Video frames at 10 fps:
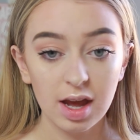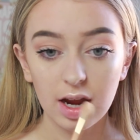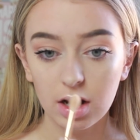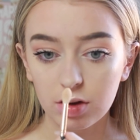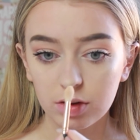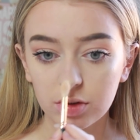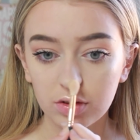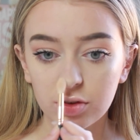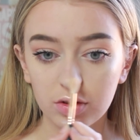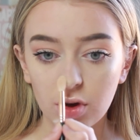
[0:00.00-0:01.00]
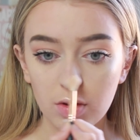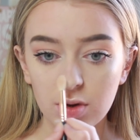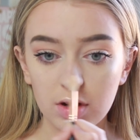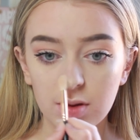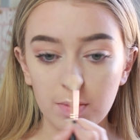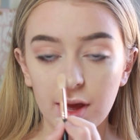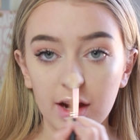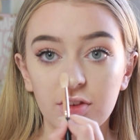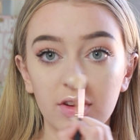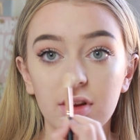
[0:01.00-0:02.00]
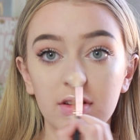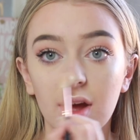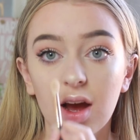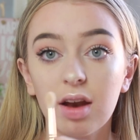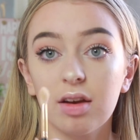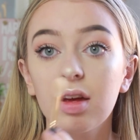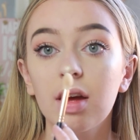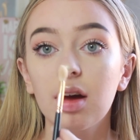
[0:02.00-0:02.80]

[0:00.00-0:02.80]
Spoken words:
It looks so good in pictures and